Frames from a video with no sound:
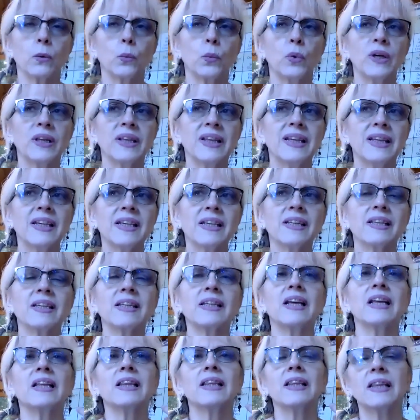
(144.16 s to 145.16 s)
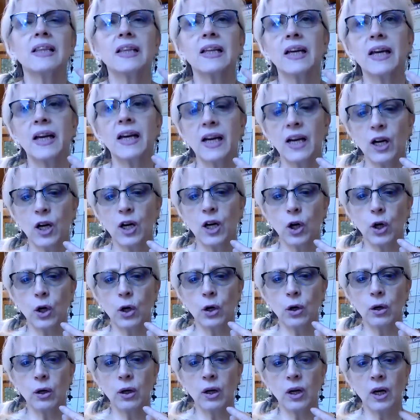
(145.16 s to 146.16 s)
When this
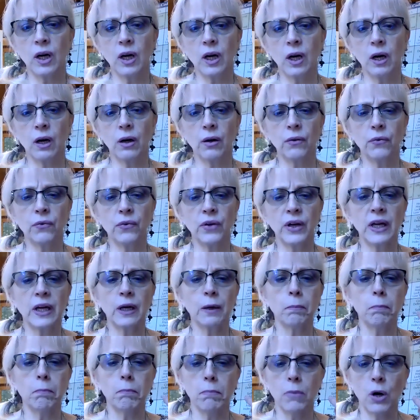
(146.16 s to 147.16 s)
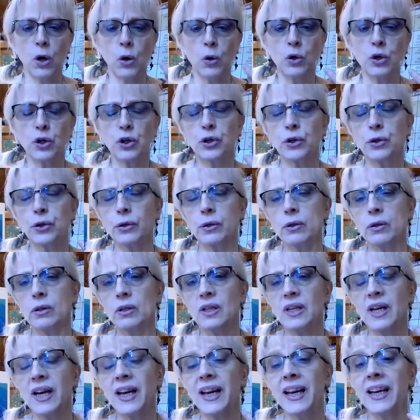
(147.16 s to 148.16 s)
layer of
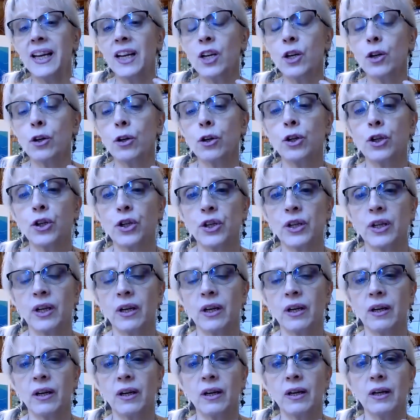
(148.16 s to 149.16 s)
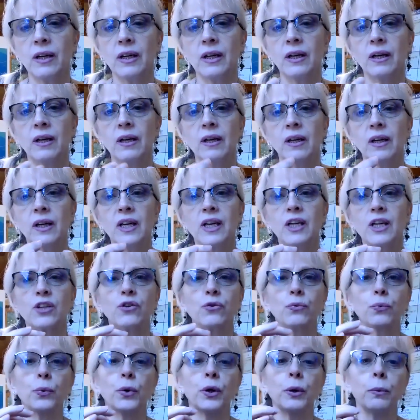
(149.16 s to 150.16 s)
emotional energy
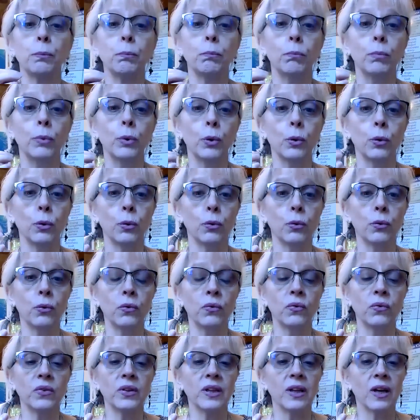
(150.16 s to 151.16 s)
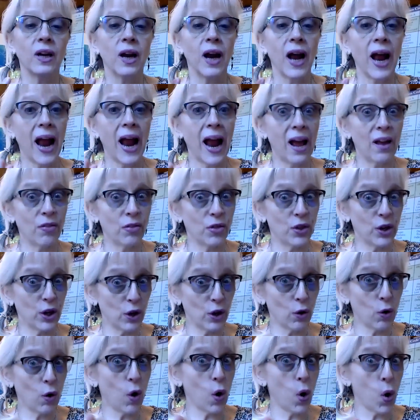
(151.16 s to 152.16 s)
is removed, and
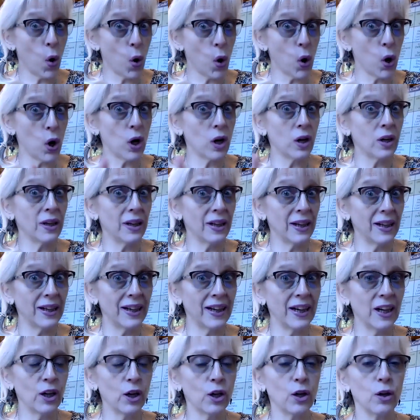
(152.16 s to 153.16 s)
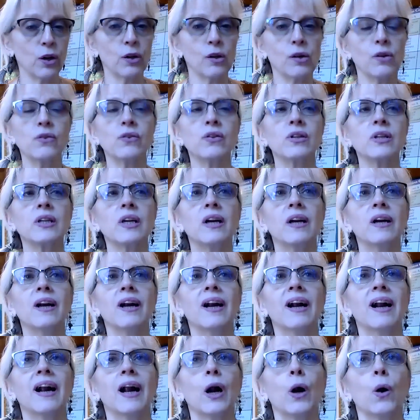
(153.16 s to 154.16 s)
there are layers.
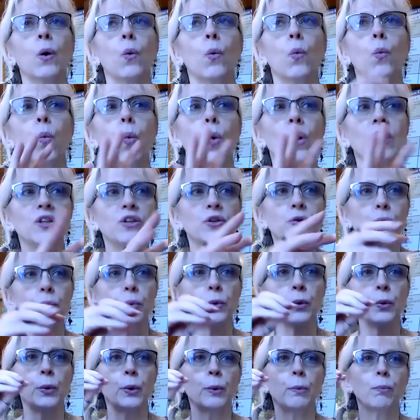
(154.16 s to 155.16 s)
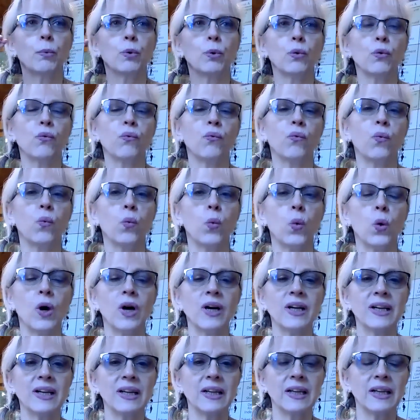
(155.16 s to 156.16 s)
Once we remove
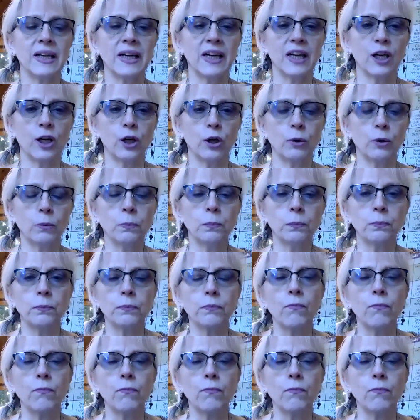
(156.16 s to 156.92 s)
one layer,